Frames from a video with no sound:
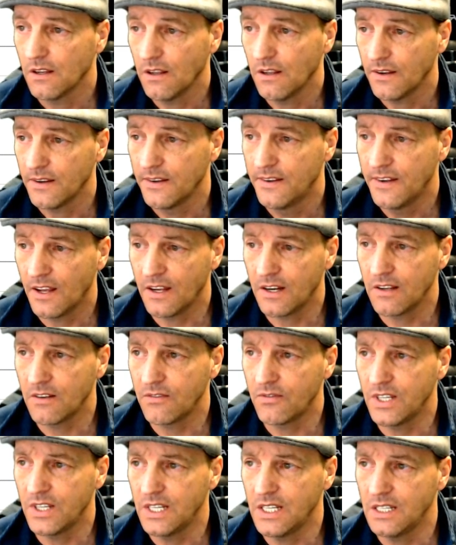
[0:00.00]
None of
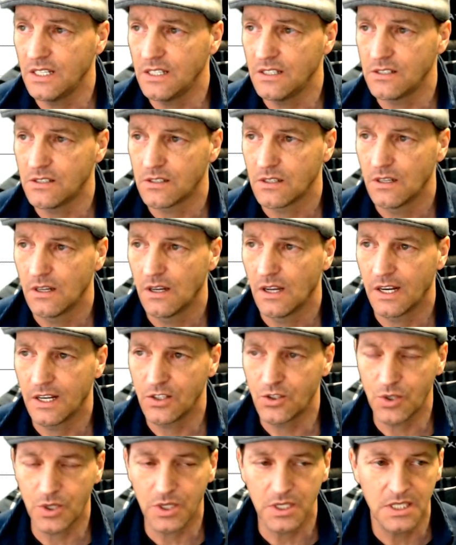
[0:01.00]
these, and as
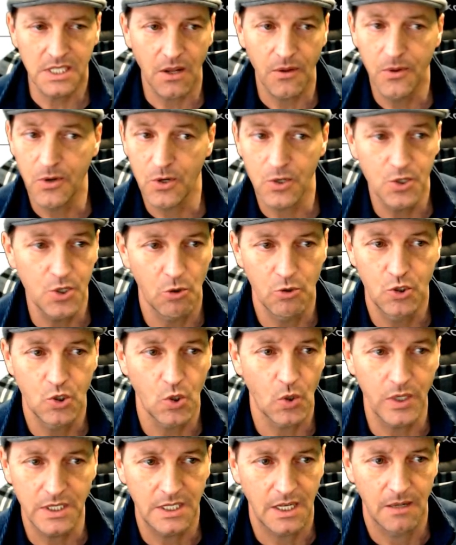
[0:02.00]
you can tell, there's no
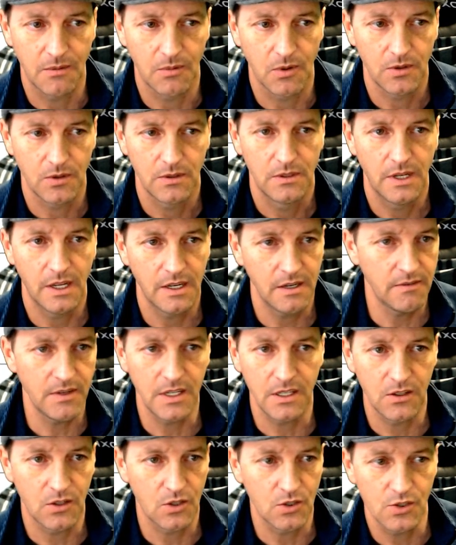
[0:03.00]
join table. None of
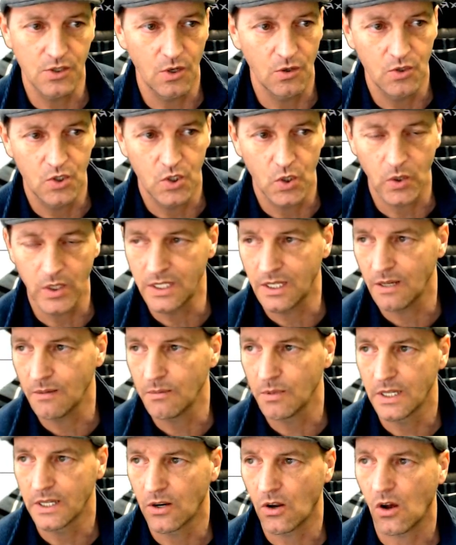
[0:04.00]
it, there's no join
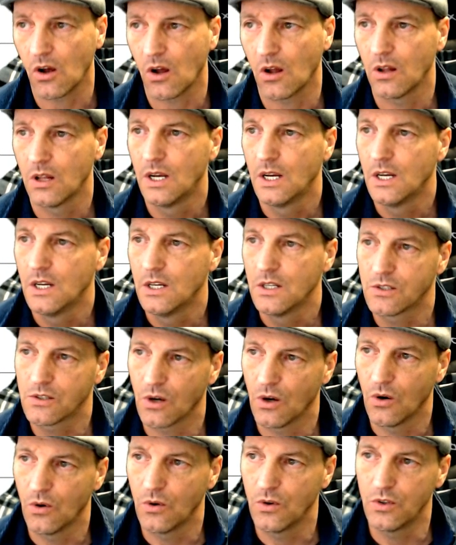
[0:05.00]
table at all.
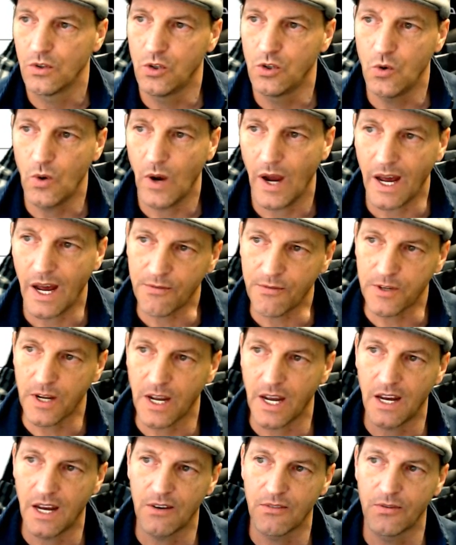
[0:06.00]
So you have to
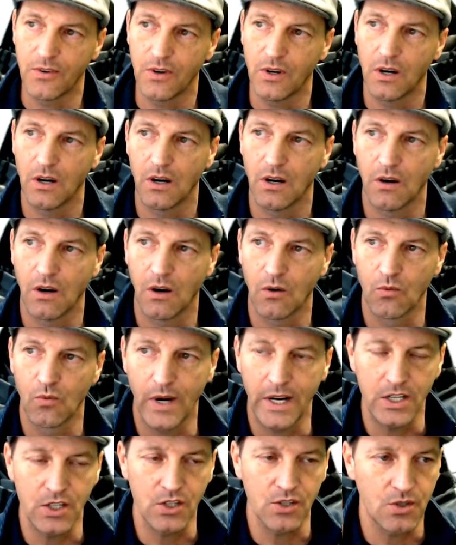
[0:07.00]
have a
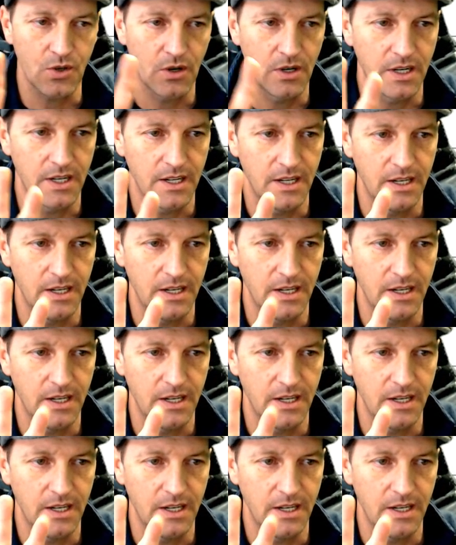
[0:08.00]
register and an